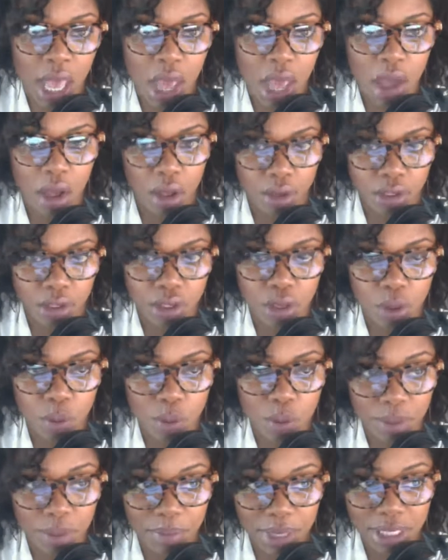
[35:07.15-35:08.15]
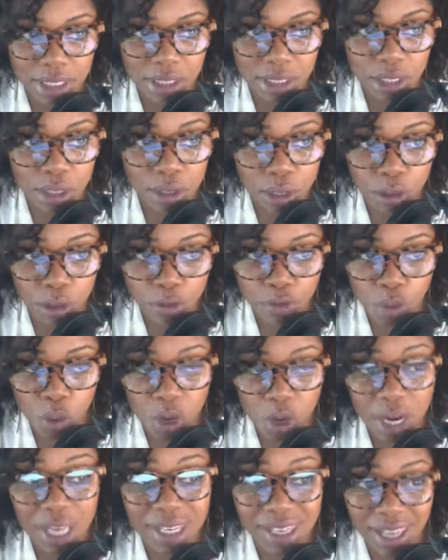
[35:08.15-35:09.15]
Also, what it means to look for
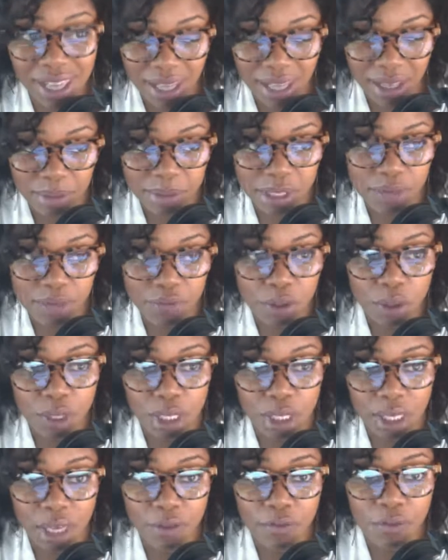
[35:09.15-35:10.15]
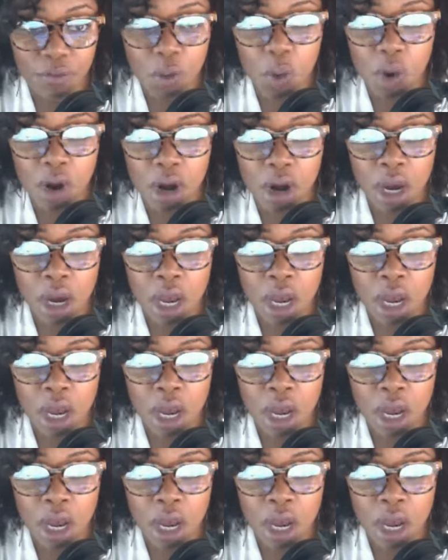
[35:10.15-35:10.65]
claims. If you're looking for